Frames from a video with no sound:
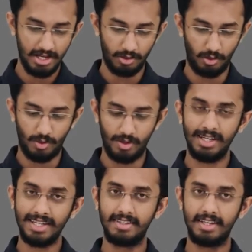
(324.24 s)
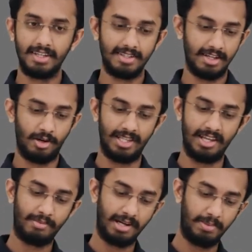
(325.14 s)
So next thing is, now
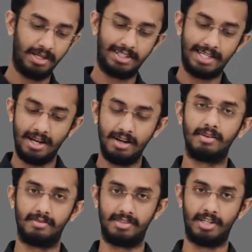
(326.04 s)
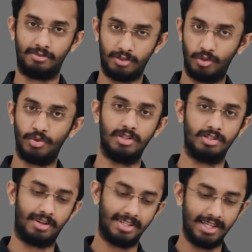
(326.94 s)
there might be 10 set of
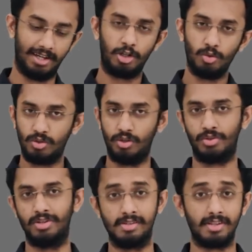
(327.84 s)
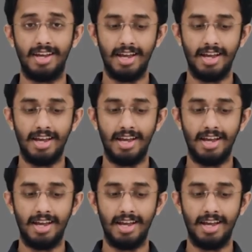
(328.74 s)
solutions, or let's say 2 solutions.